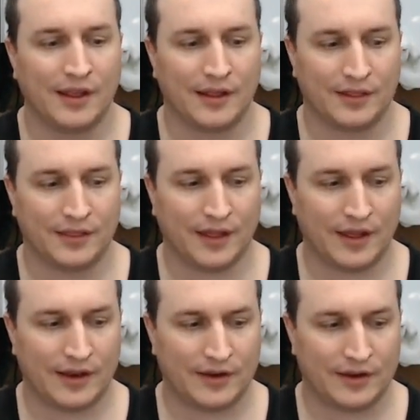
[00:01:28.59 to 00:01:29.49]

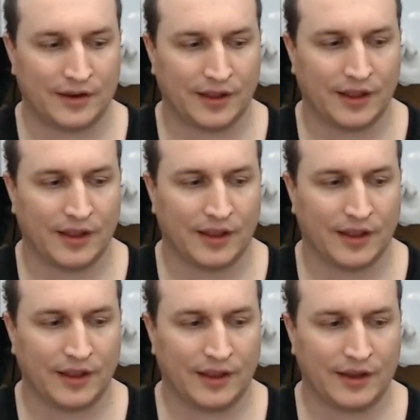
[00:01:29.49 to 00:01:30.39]
that
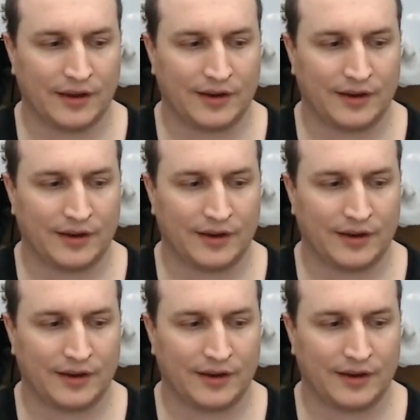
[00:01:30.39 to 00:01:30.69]
it